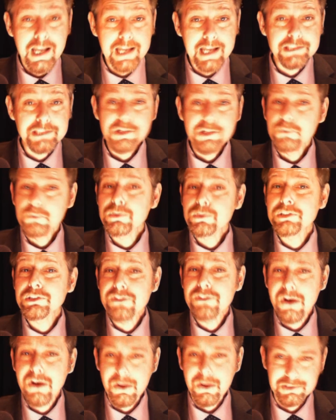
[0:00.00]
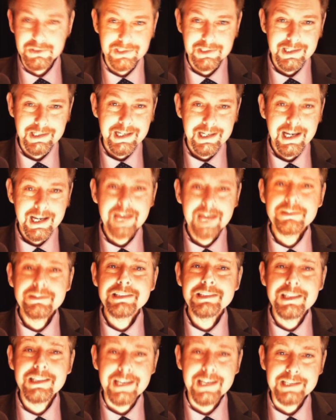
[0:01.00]
It was not.
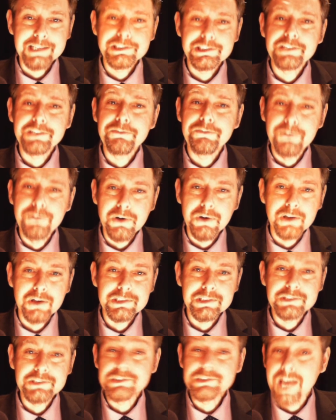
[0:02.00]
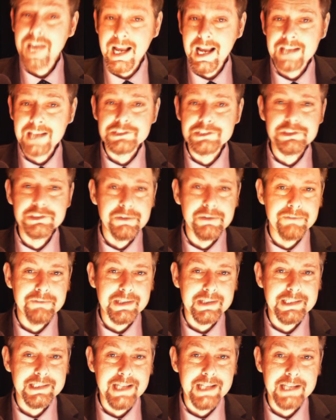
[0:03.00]
Here is the link to the full article that Andrew
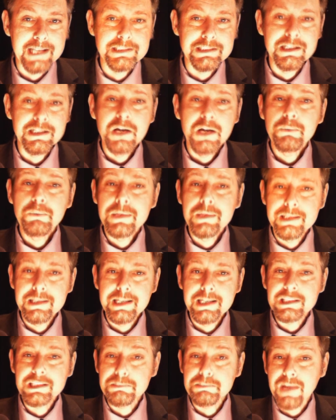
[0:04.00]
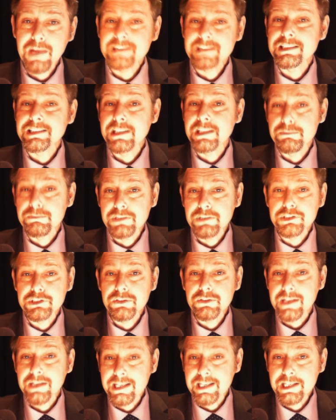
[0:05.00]
investigated, with links back to the
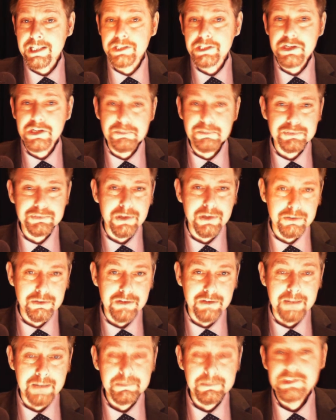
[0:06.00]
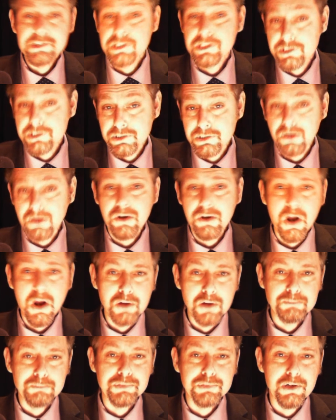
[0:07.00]
original EU programme, the
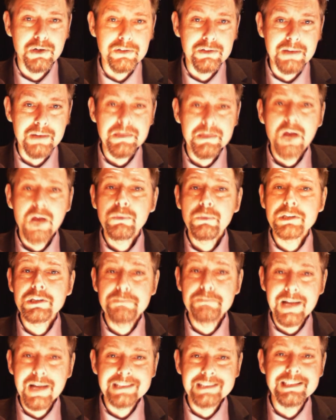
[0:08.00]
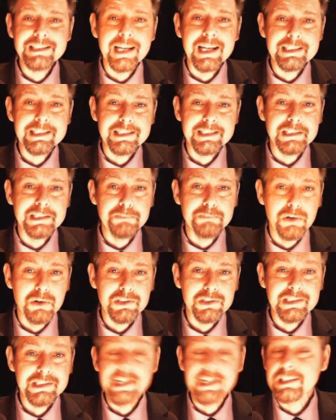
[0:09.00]
Stockholm Programme, which mandates this
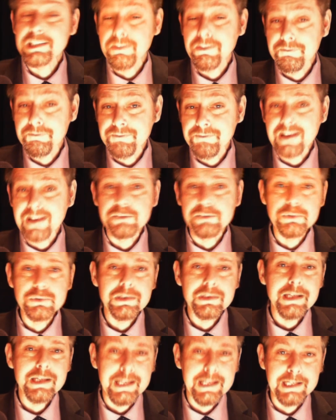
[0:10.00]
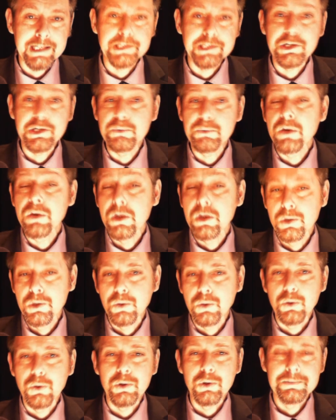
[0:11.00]
policy as a federal EU
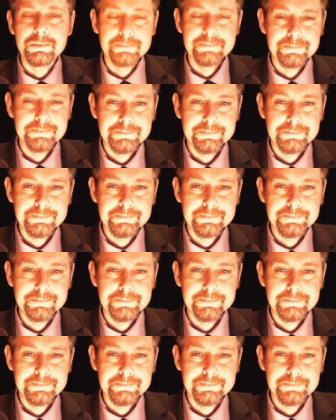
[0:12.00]
law.